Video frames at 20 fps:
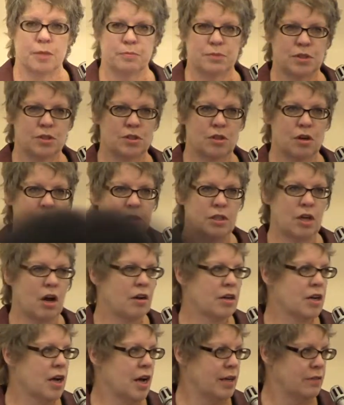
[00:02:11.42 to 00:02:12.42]
jumpstart
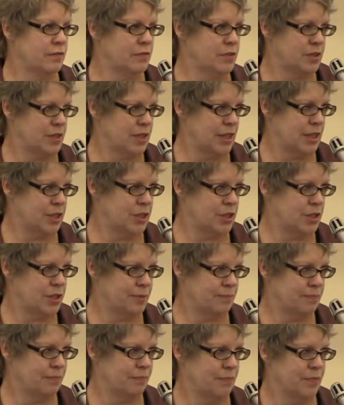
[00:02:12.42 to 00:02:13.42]
our
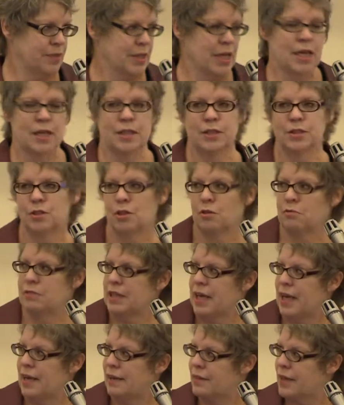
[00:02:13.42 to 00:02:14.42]
conversation. So,
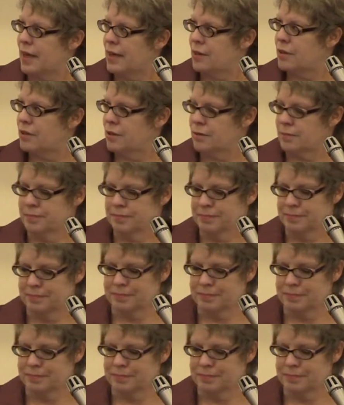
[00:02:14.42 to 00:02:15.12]
Renee, thank you.